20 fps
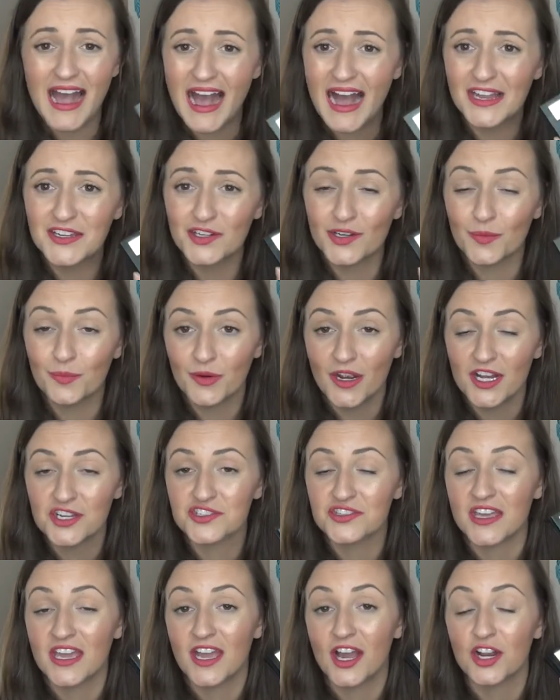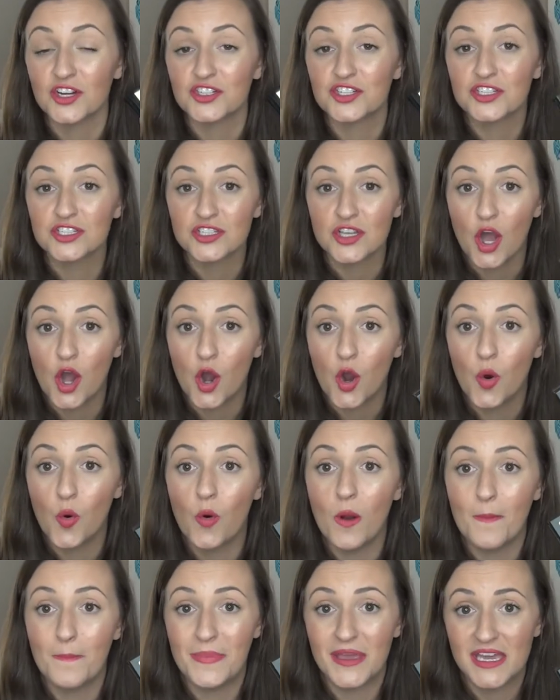on your brush. They are
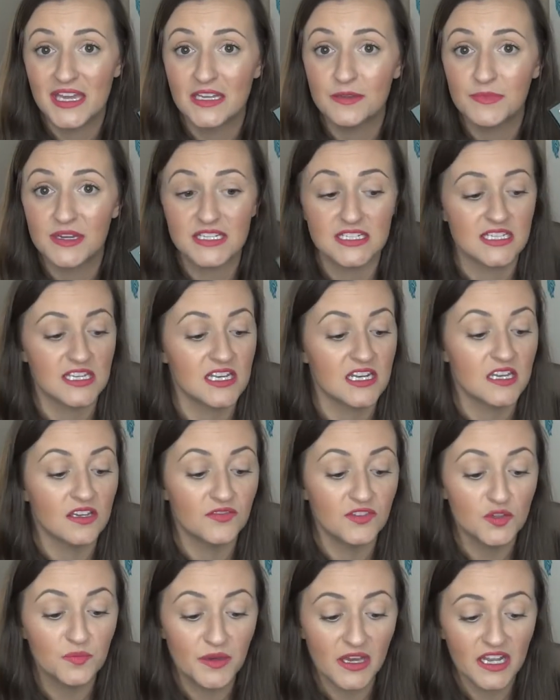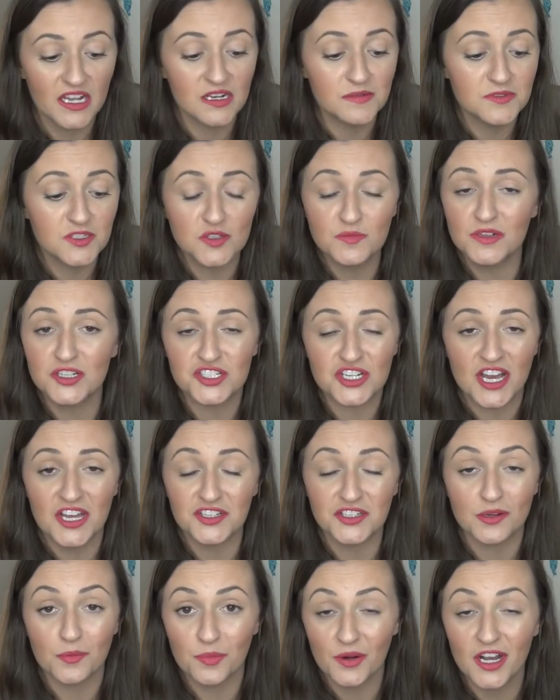so pigmented. If you pick up too much
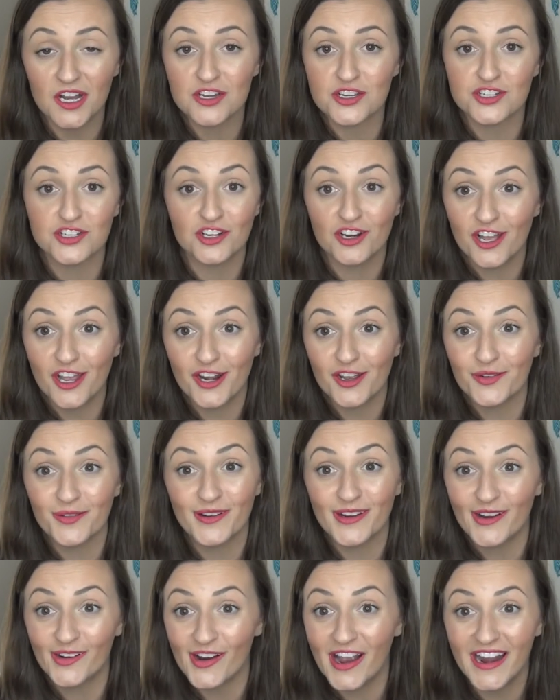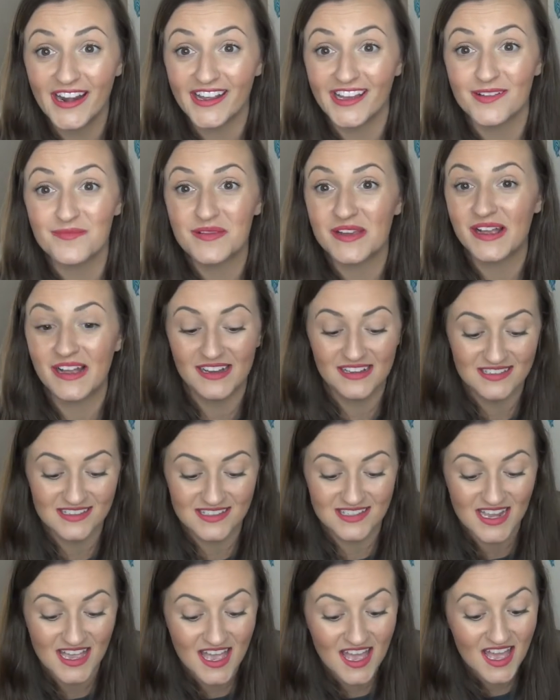on your brush, you're gonna regret it
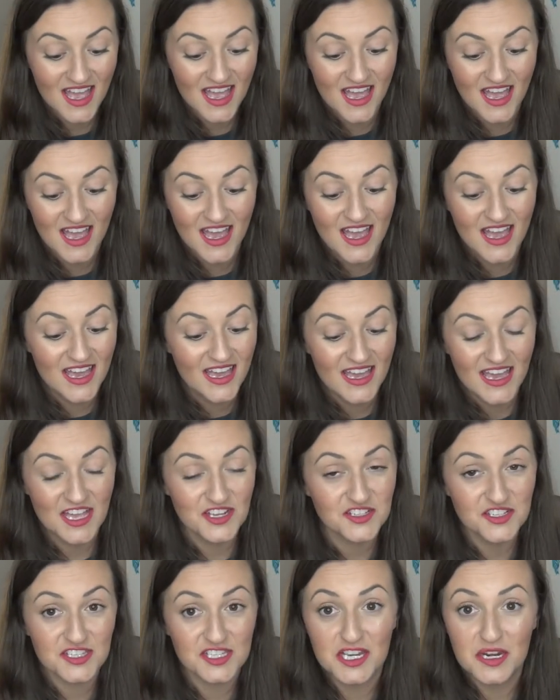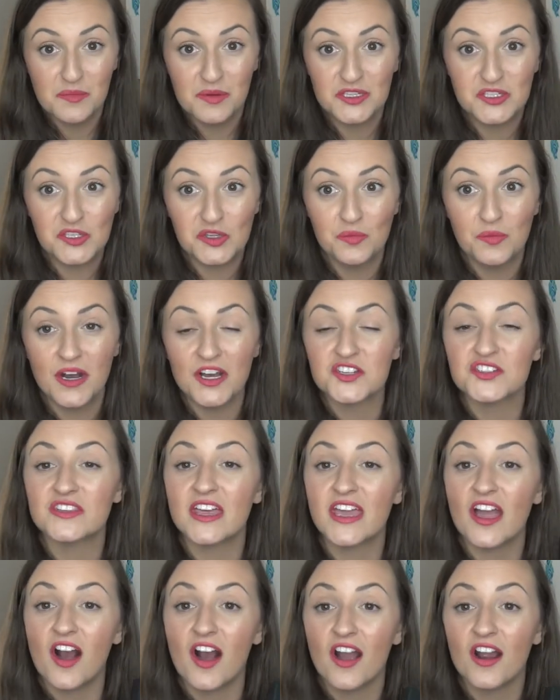because it's just gonna be too much.
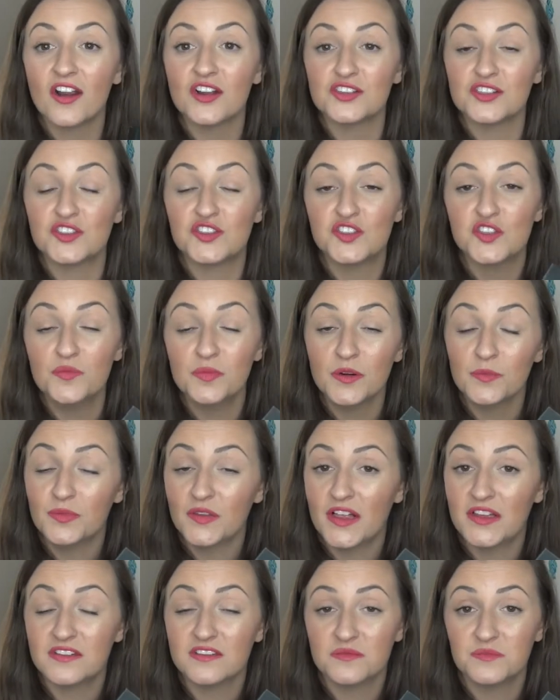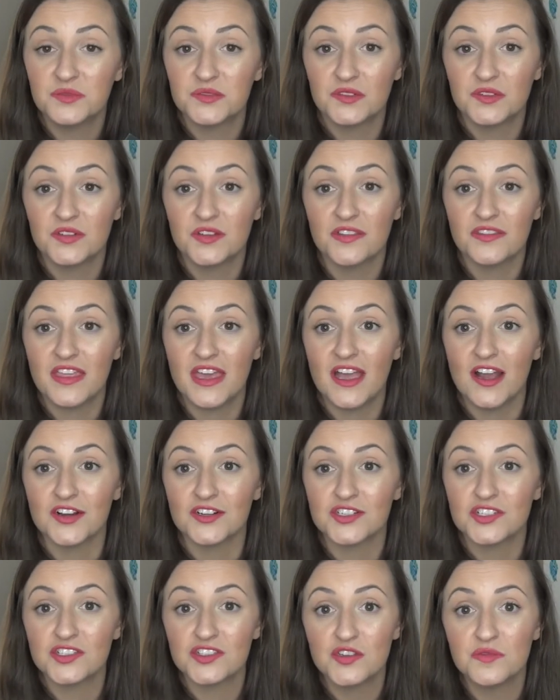They are super blendable. They
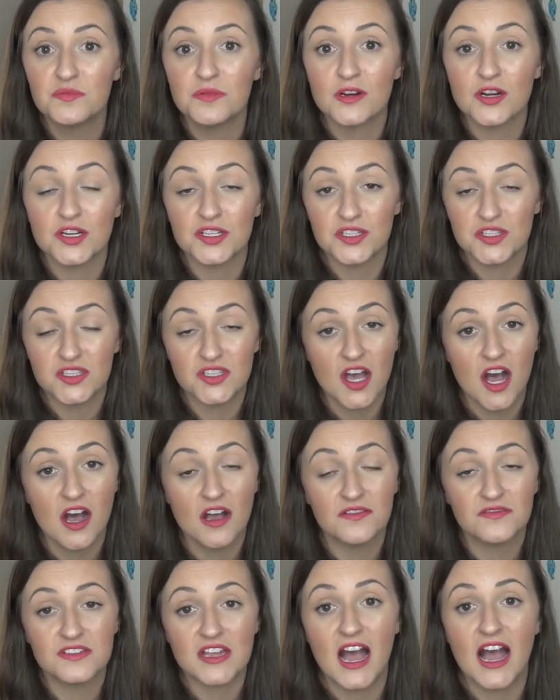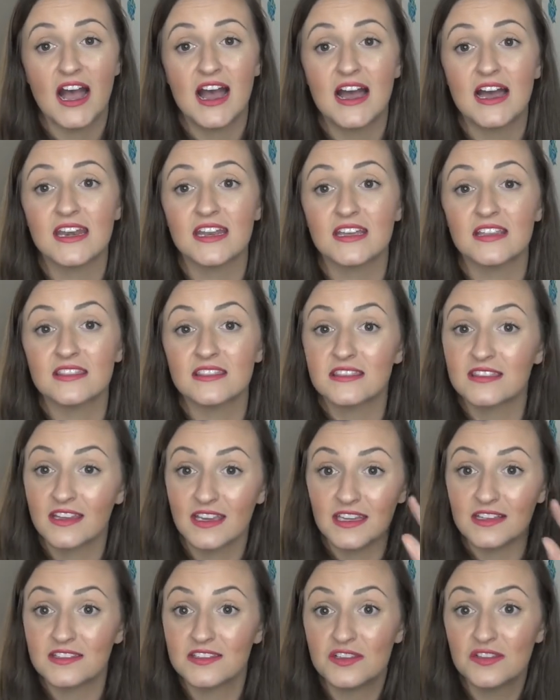are super soft on,
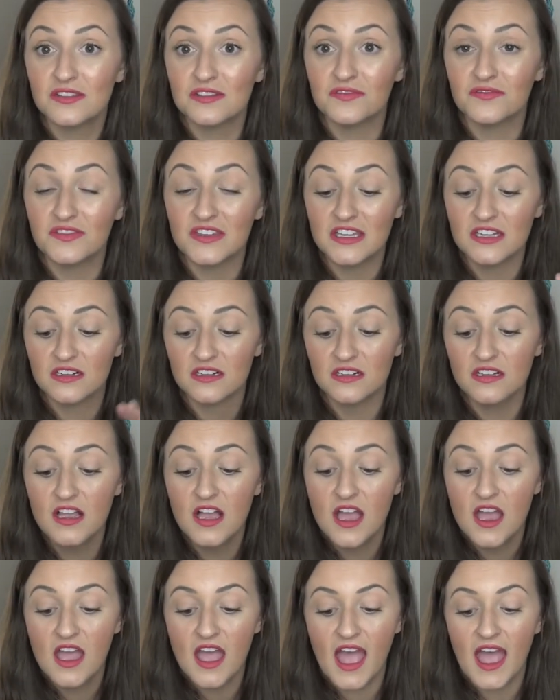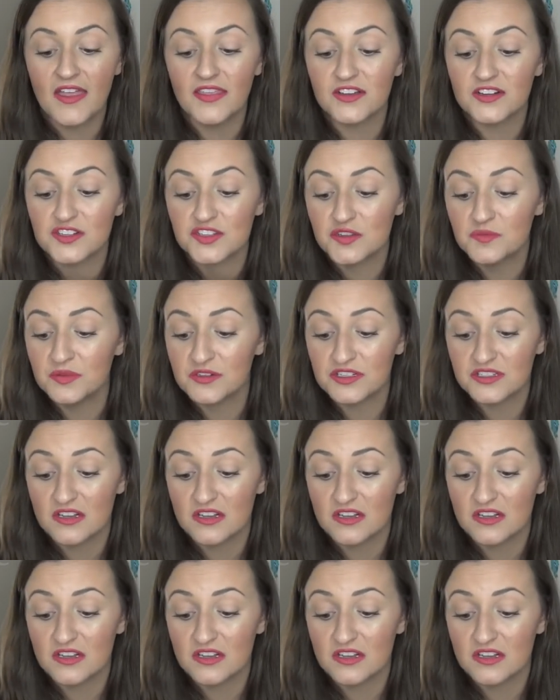like, to the feel, and they're super